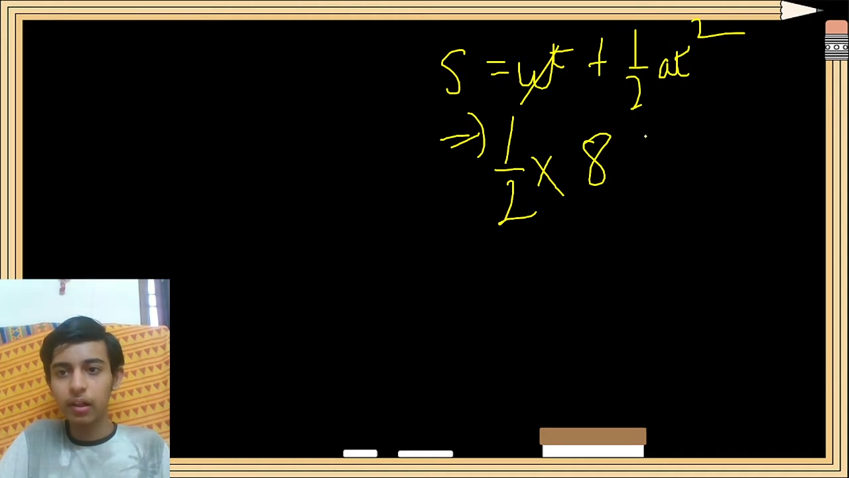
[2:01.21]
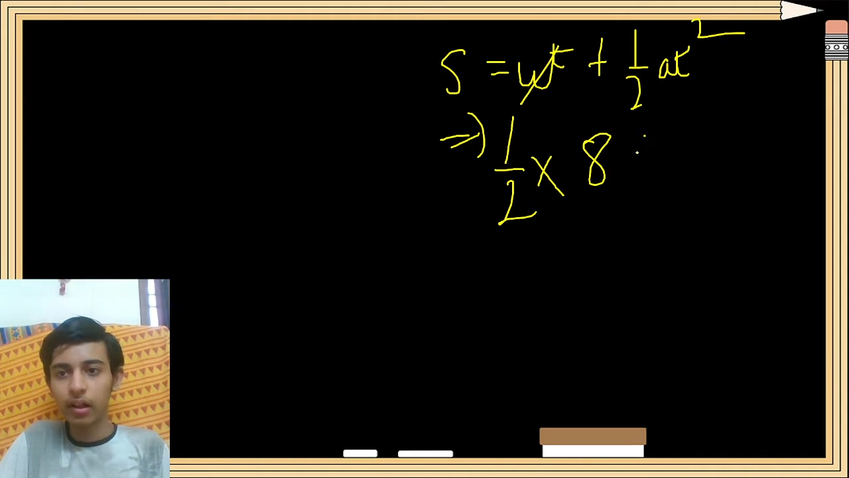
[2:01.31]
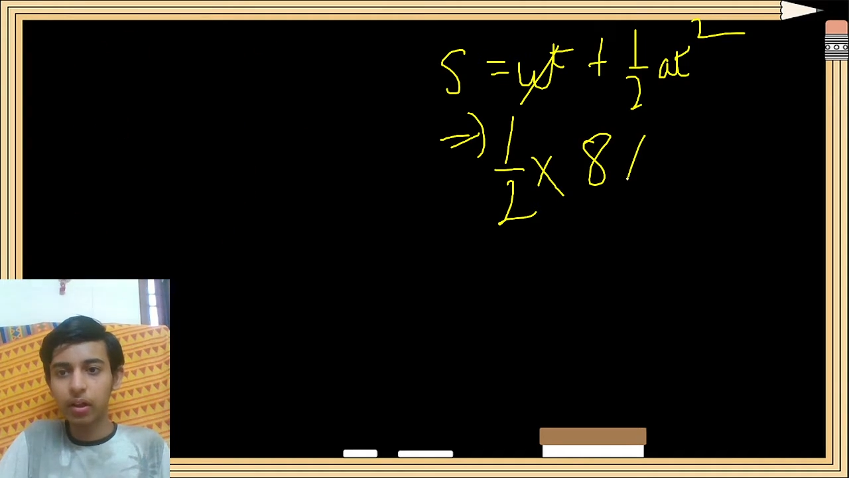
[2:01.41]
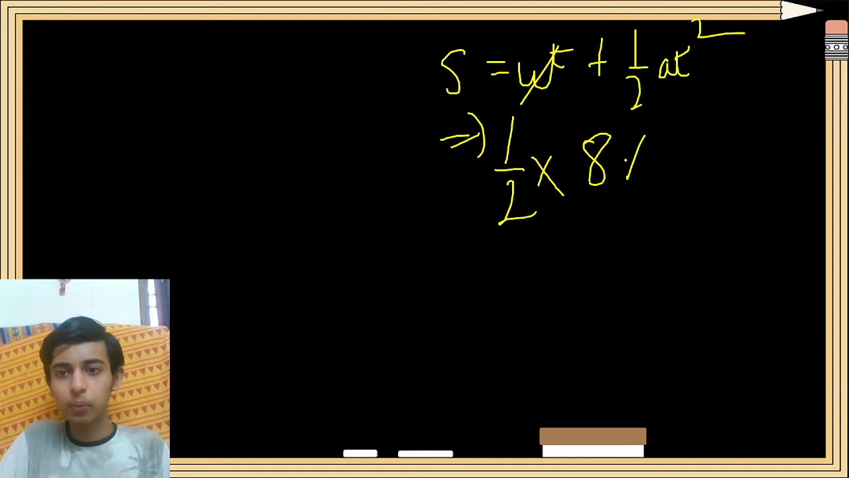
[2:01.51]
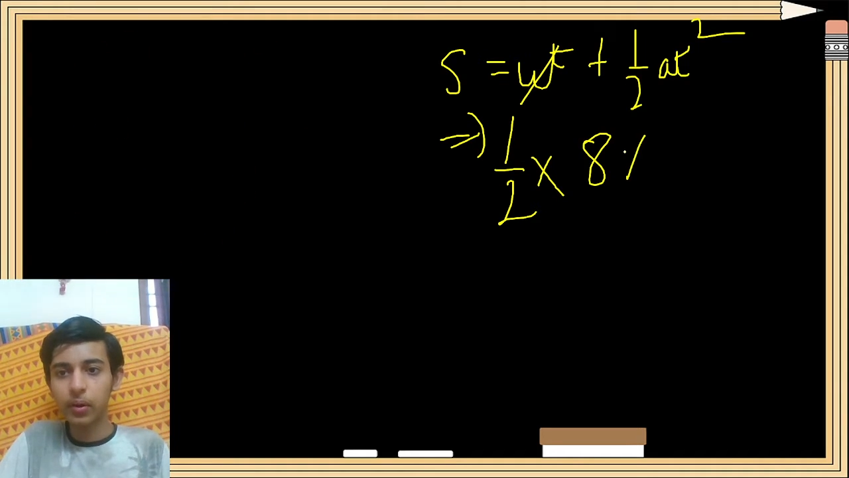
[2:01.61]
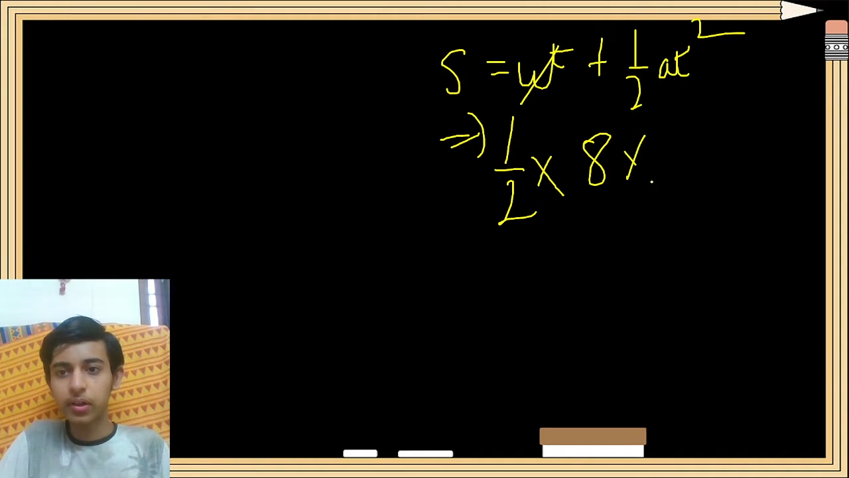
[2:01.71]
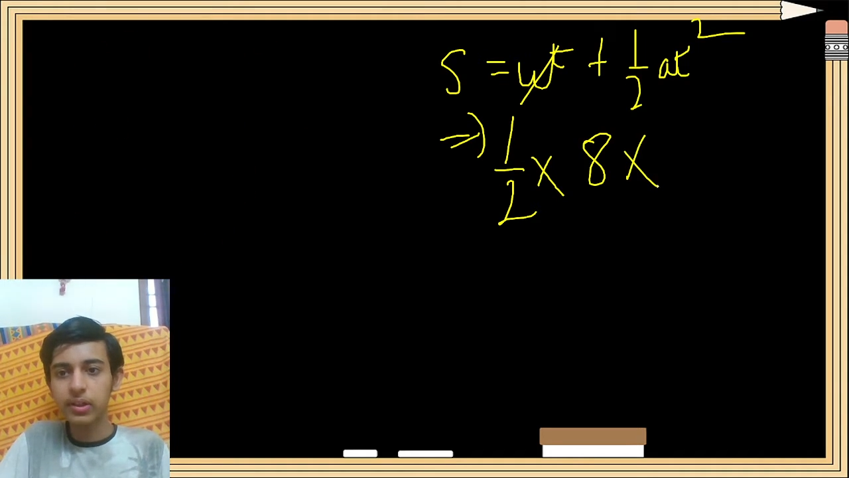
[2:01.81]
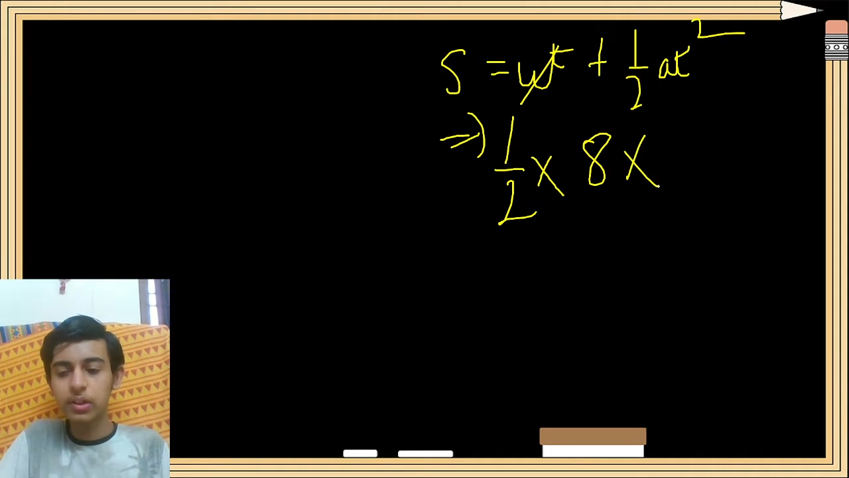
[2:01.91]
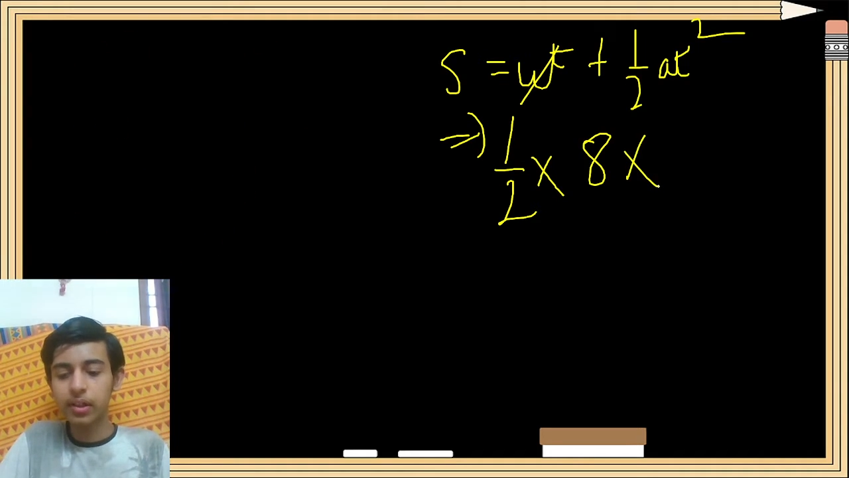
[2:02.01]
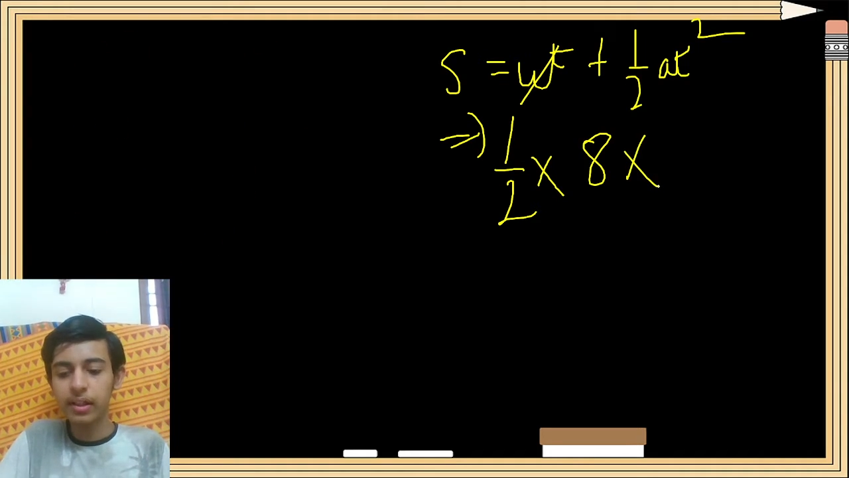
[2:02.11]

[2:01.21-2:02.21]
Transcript: and what is your